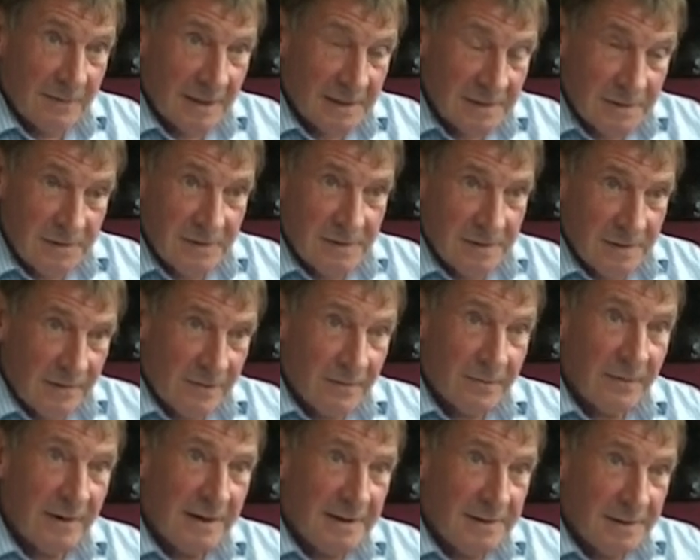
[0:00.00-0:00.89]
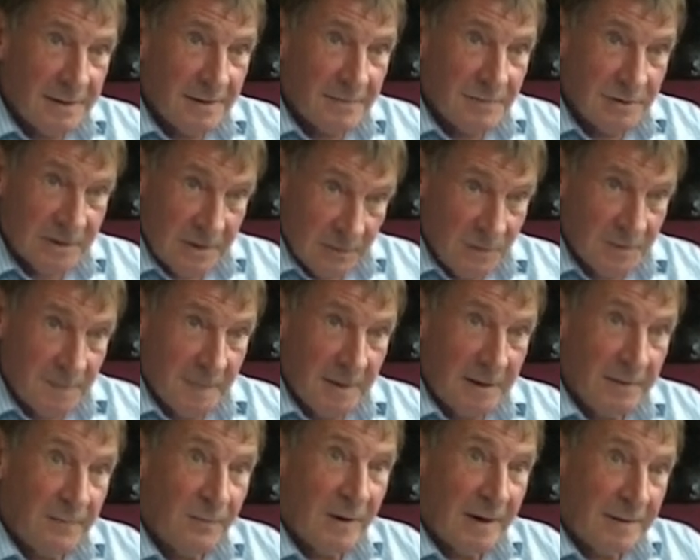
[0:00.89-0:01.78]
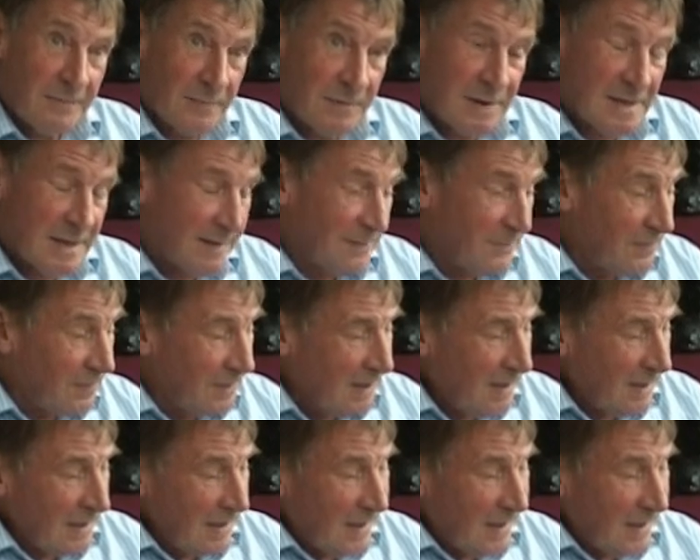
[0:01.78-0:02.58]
I'd heard on the radio as it was being wound down,